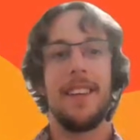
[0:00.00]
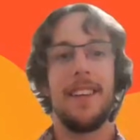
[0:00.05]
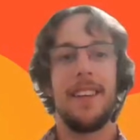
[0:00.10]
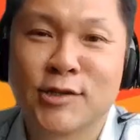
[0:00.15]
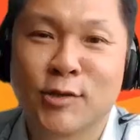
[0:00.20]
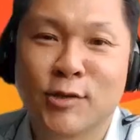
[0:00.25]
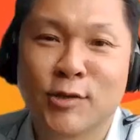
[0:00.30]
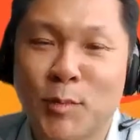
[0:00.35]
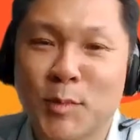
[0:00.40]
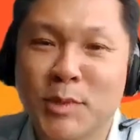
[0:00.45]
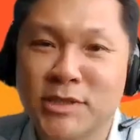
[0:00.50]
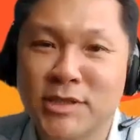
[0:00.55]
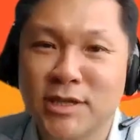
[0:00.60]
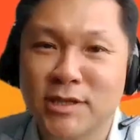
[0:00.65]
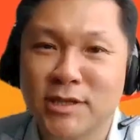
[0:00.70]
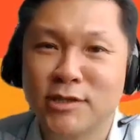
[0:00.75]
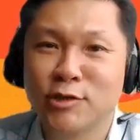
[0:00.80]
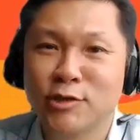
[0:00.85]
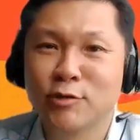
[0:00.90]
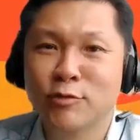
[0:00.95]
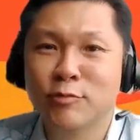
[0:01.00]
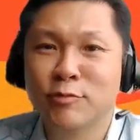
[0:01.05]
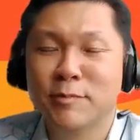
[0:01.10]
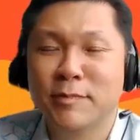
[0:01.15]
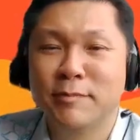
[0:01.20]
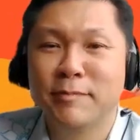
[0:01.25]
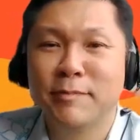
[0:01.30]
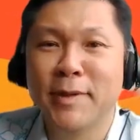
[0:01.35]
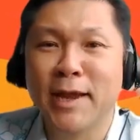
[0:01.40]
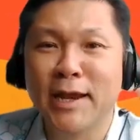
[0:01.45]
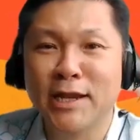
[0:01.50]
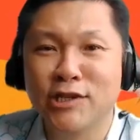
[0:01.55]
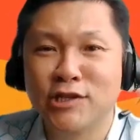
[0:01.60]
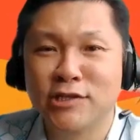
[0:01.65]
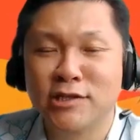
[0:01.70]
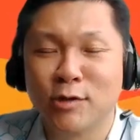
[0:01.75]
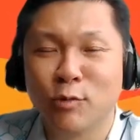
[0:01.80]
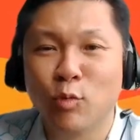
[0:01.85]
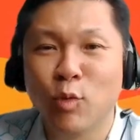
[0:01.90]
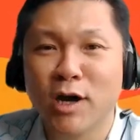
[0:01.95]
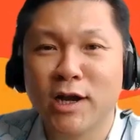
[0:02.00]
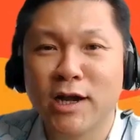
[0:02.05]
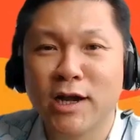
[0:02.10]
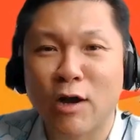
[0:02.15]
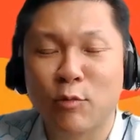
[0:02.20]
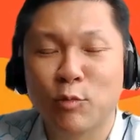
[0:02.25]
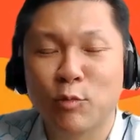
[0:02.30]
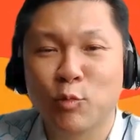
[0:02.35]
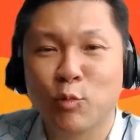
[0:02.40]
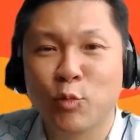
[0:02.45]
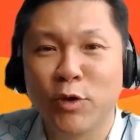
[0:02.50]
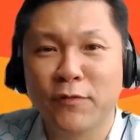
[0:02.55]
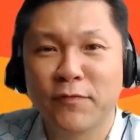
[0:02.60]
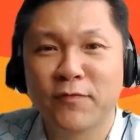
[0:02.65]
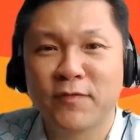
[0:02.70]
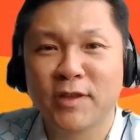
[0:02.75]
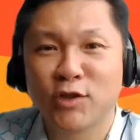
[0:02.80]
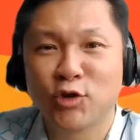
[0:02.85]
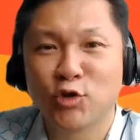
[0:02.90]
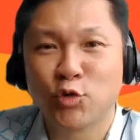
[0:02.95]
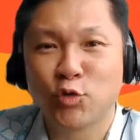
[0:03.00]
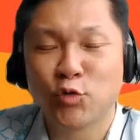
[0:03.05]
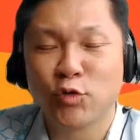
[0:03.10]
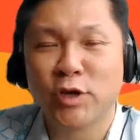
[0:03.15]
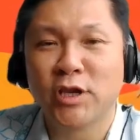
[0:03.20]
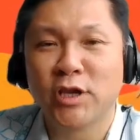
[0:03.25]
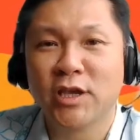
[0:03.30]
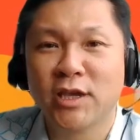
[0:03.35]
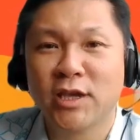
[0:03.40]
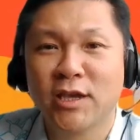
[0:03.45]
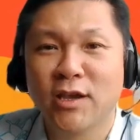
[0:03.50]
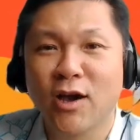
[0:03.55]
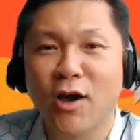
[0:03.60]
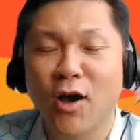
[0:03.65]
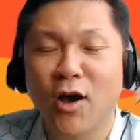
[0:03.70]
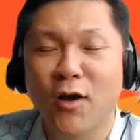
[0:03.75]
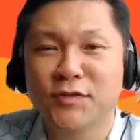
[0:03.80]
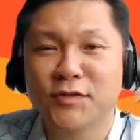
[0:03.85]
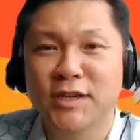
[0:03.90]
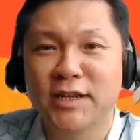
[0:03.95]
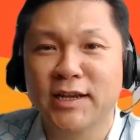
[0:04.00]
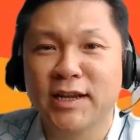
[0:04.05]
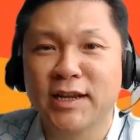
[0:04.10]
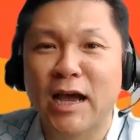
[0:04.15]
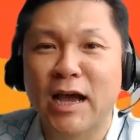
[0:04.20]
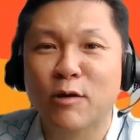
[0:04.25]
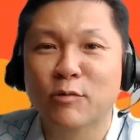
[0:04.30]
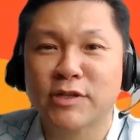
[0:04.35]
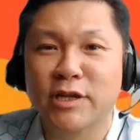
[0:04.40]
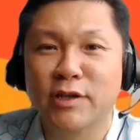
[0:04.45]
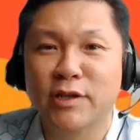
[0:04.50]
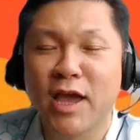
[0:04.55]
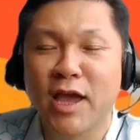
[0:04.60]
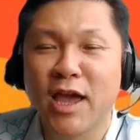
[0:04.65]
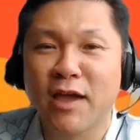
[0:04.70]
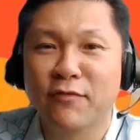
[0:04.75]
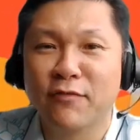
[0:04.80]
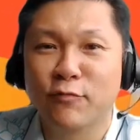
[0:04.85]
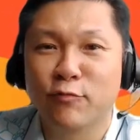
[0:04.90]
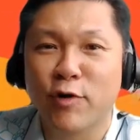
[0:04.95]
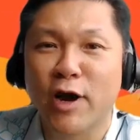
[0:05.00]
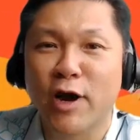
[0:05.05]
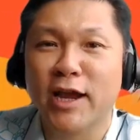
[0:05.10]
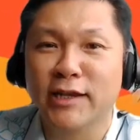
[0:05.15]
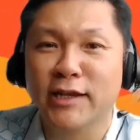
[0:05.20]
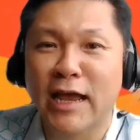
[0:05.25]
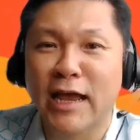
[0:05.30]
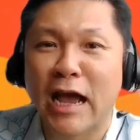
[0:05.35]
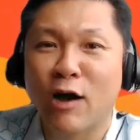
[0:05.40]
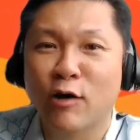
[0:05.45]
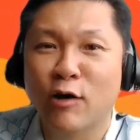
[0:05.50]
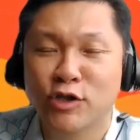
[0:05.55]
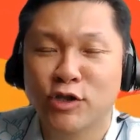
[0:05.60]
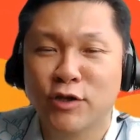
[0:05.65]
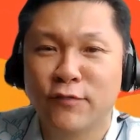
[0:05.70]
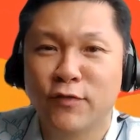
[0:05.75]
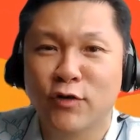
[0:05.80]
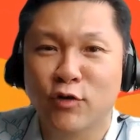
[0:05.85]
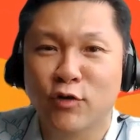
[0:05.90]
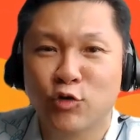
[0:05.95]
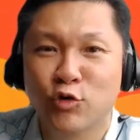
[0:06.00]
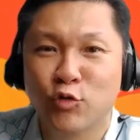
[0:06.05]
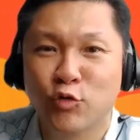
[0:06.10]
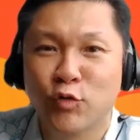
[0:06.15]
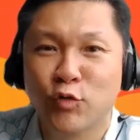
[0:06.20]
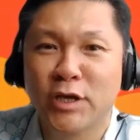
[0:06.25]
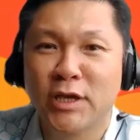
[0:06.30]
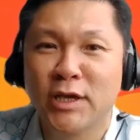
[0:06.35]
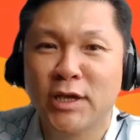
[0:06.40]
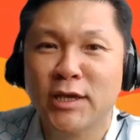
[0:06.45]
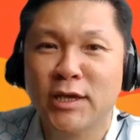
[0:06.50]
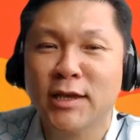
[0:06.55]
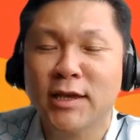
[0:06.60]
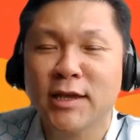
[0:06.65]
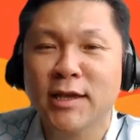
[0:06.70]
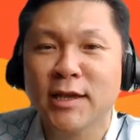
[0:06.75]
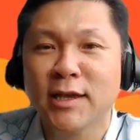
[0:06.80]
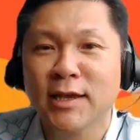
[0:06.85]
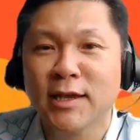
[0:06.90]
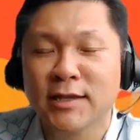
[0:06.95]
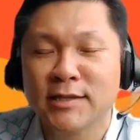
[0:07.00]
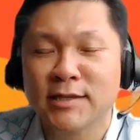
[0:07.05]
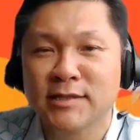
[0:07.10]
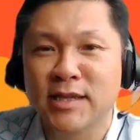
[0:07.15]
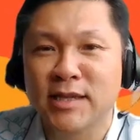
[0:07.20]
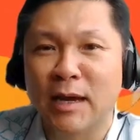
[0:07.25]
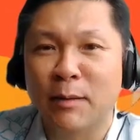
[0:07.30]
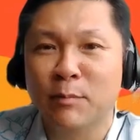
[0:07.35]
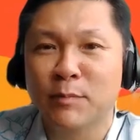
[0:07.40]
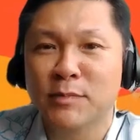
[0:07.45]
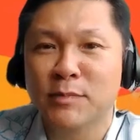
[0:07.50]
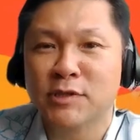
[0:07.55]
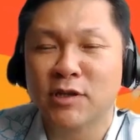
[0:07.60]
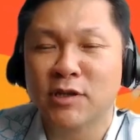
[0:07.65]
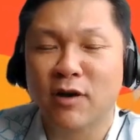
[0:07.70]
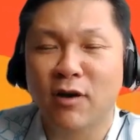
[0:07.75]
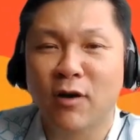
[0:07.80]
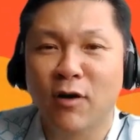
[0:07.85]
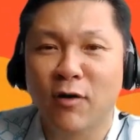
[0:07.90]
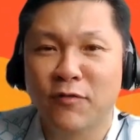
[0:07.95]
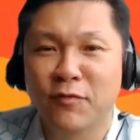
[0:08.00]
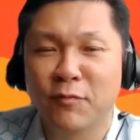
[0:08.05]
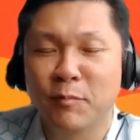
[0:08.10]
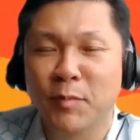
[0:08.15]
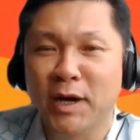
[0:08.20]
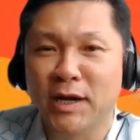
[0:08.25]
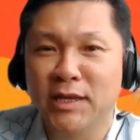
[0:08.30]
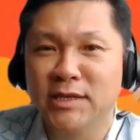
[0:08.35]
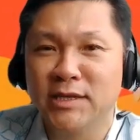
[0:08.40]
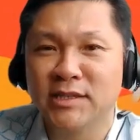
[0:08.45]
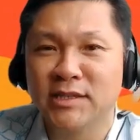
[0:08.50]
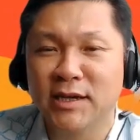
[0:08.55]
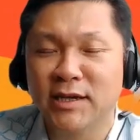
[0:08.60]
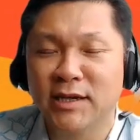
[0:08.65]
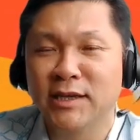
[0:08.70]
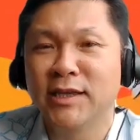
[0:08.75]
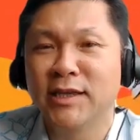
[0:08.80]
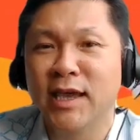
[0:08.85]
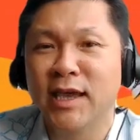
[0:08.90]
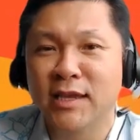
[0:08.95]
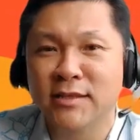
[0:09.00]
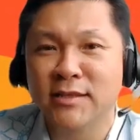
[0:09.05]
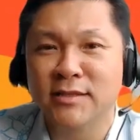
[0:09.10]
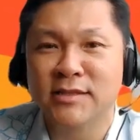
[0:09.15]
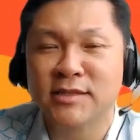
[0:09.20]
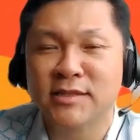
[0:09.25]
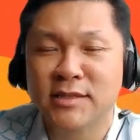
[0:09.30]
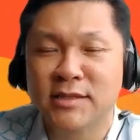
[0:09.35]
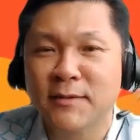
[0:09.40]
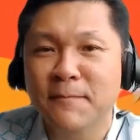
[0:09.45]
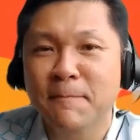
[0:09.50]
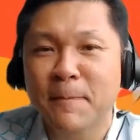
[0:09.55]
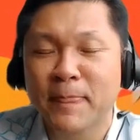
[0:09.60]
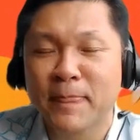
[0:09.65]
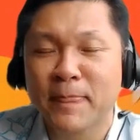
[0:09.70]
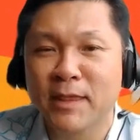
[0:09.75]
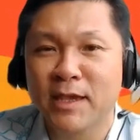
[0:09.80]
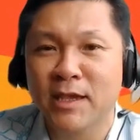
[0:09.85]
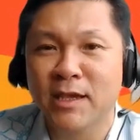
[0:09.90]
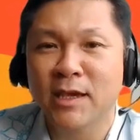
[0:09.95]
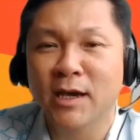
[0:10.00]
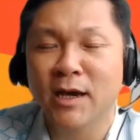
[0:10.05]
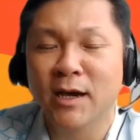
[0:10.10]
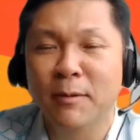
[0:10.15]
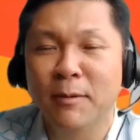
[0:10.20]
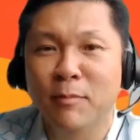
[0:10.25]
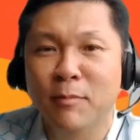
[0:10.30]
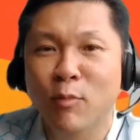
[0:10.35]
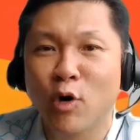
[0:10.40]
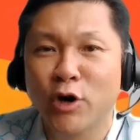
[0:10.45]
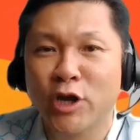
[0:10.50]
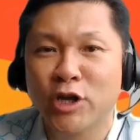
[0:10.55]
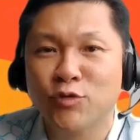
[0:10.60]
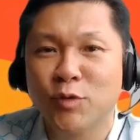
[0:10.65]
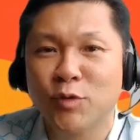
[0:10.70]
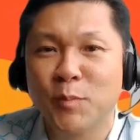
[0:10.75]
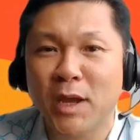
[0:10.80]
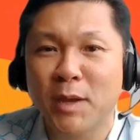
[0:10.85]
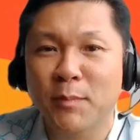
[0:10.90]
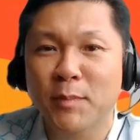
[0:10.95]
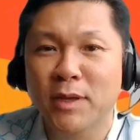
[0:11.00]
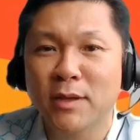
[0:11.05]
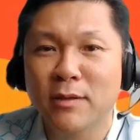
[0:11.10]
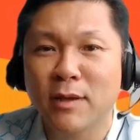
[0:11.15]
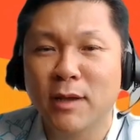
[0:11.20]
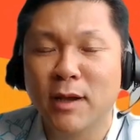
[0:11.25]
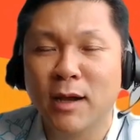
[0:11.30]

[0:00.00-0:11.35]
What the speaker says: So Thomas, did you manage to work out with the 3 offset accounts that you have right now? So you've got 3 sums of monies against the mortgage repayment.